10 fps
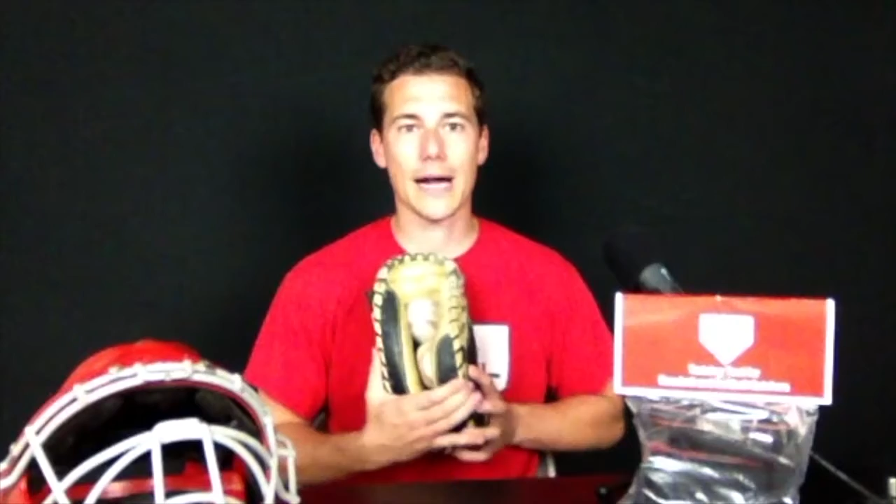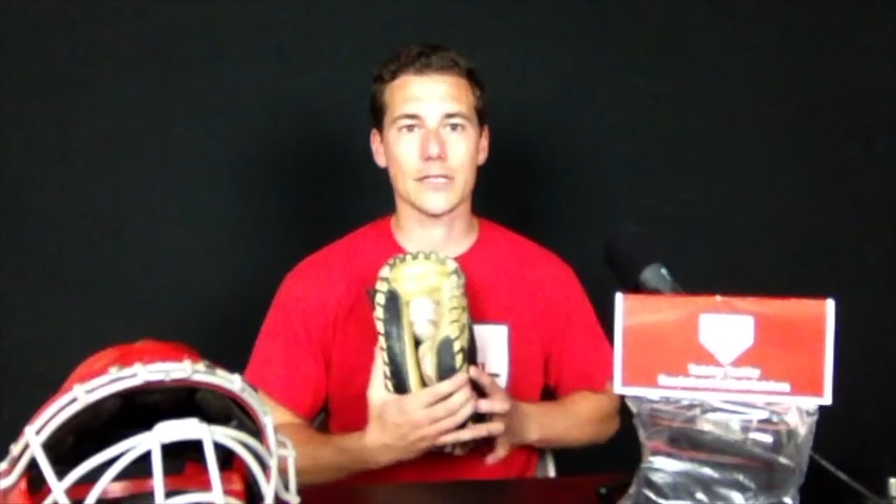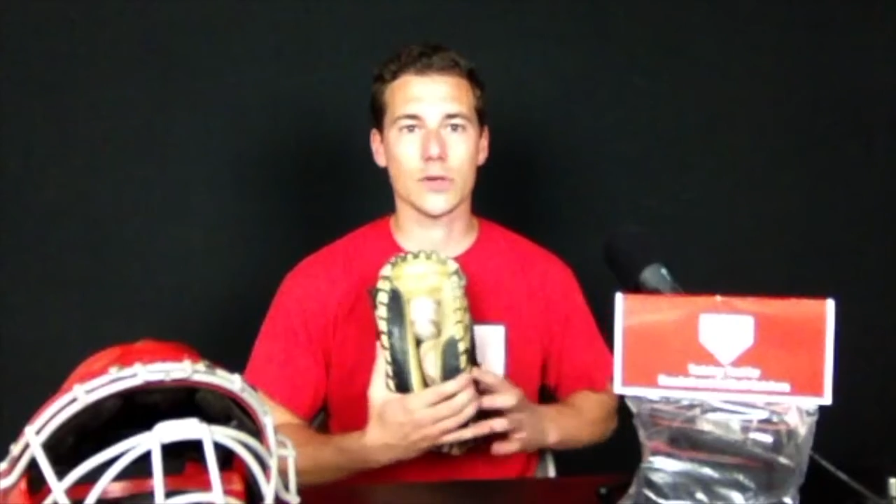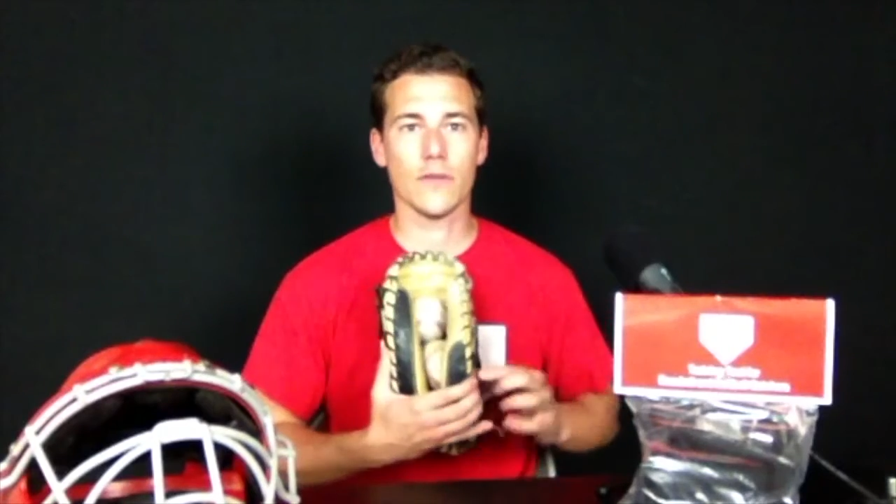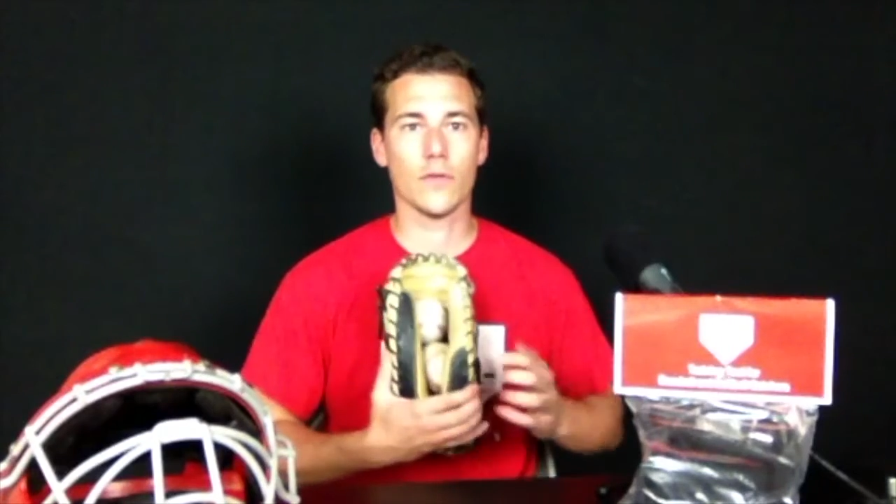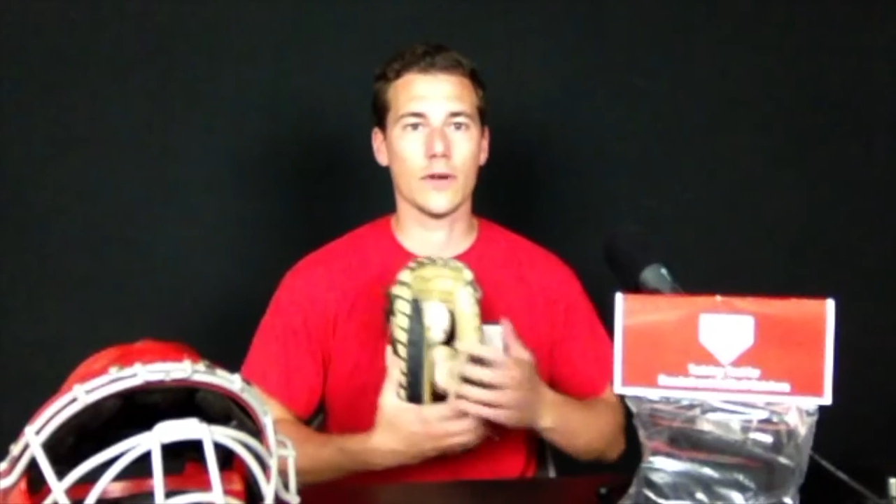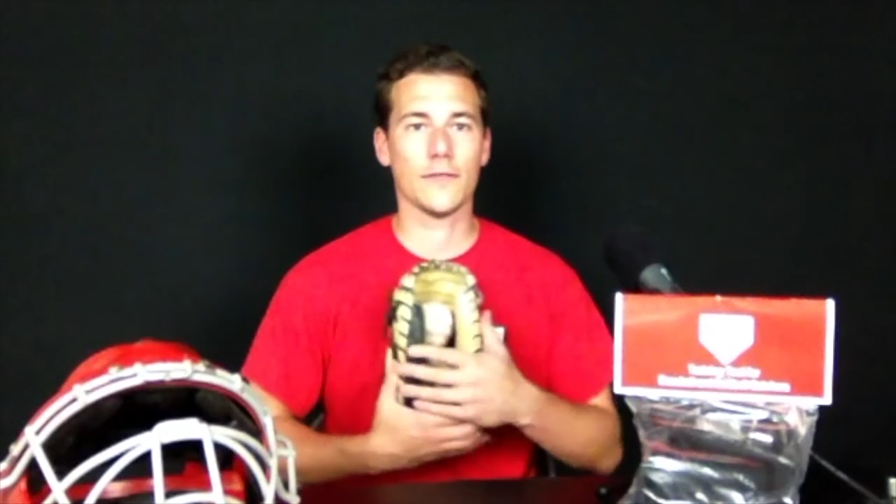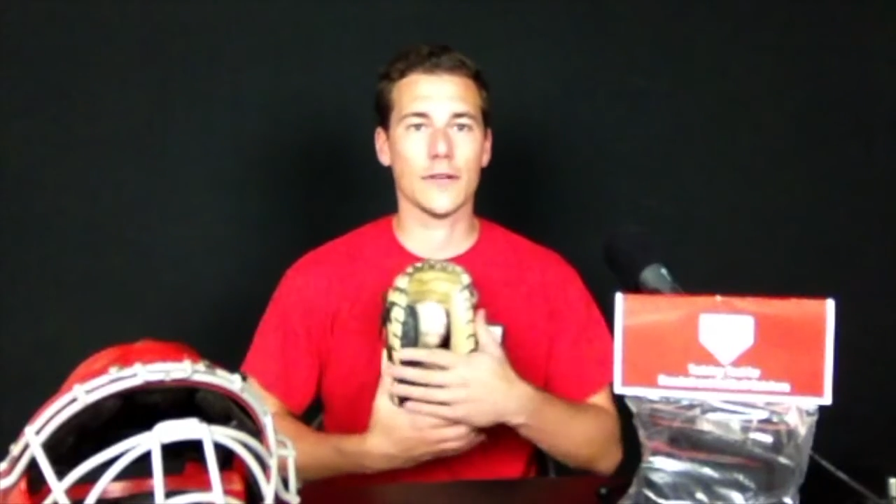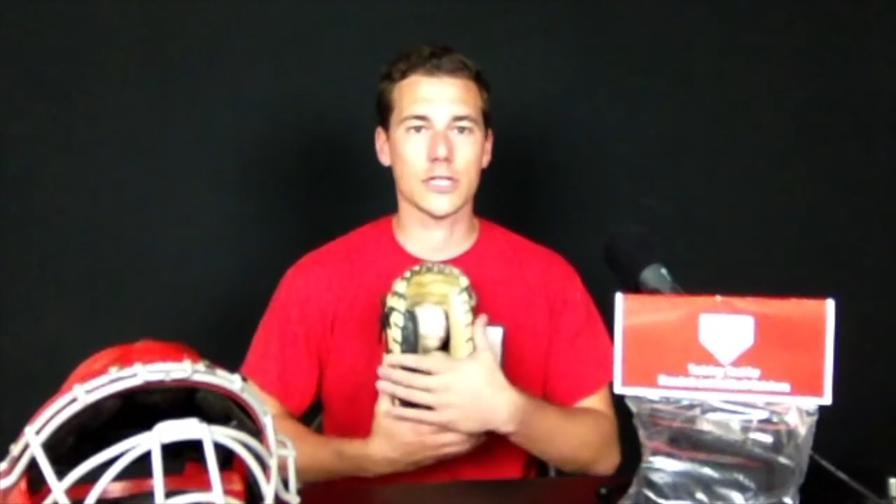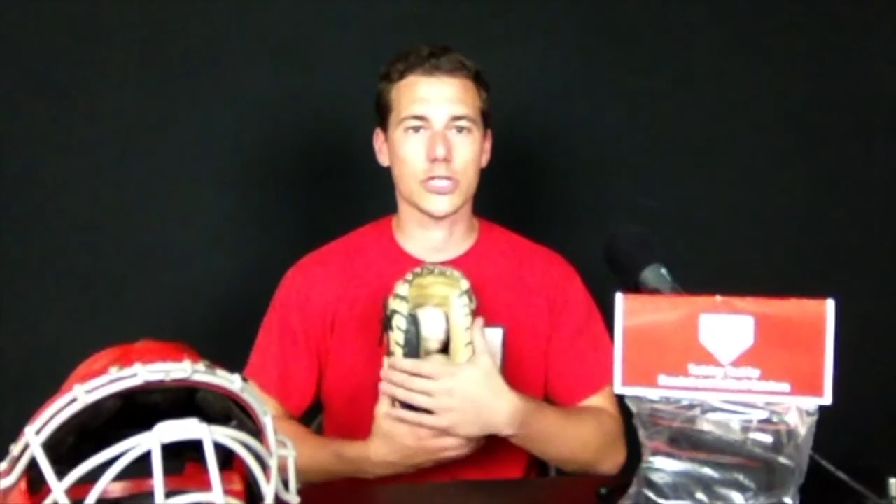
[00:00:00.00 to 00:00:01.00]
So even
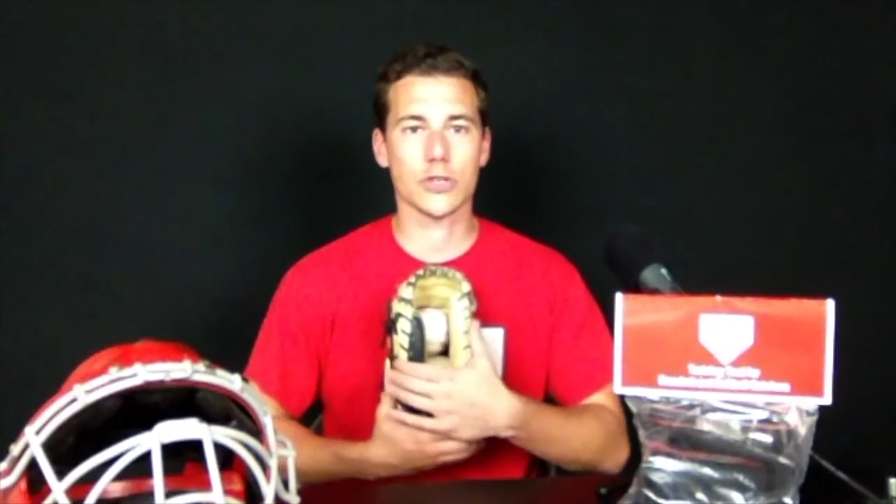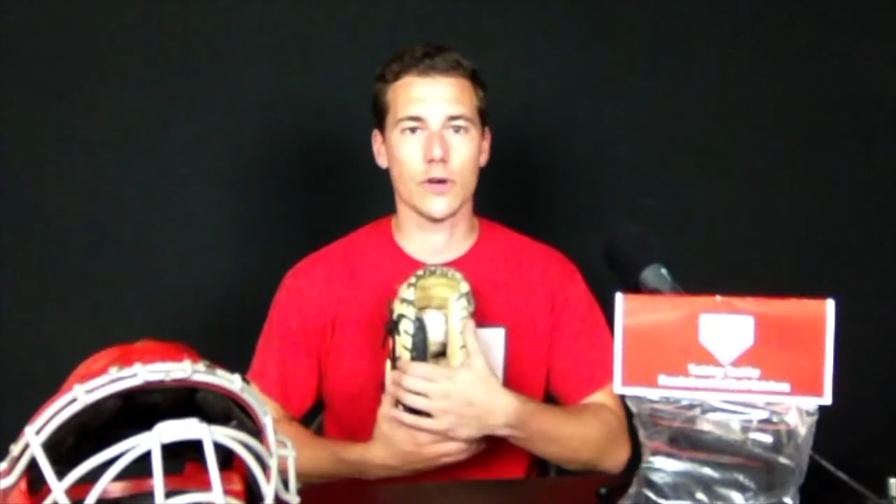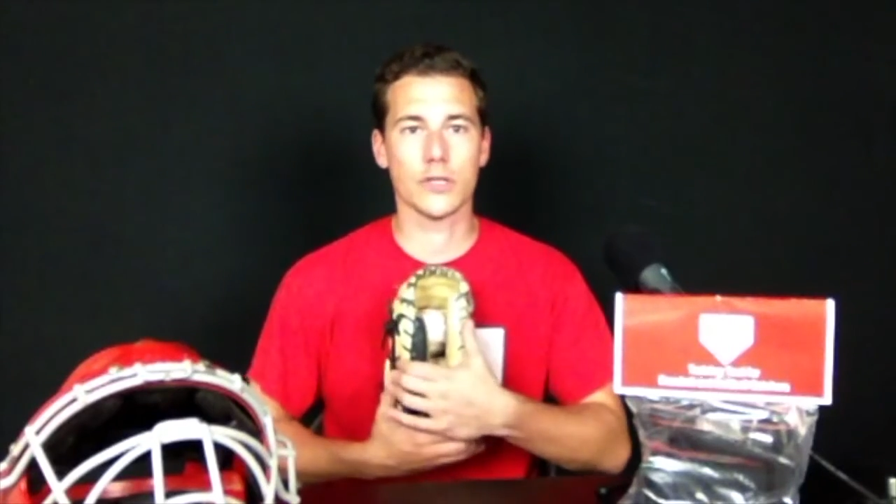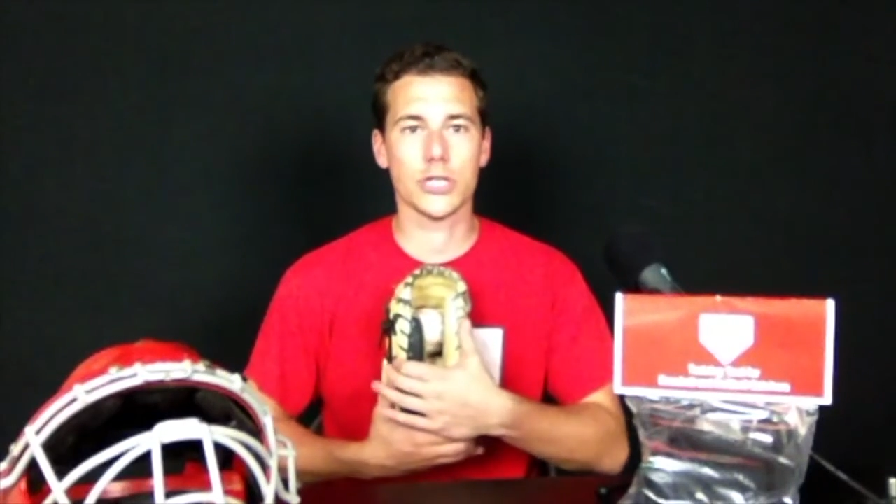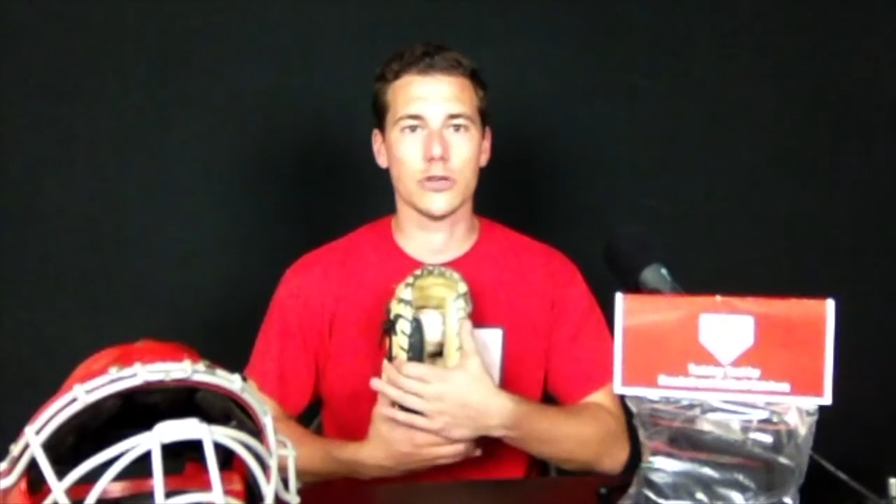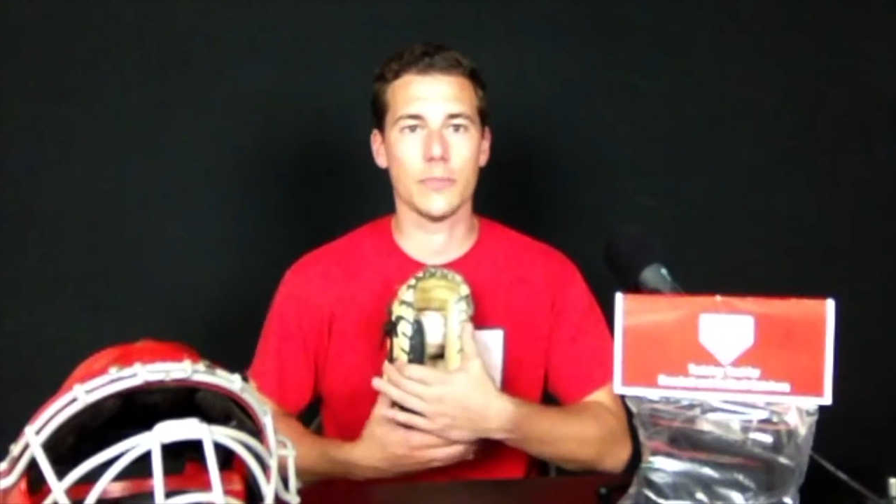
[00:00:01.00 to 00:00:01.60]
if it gets scrunched in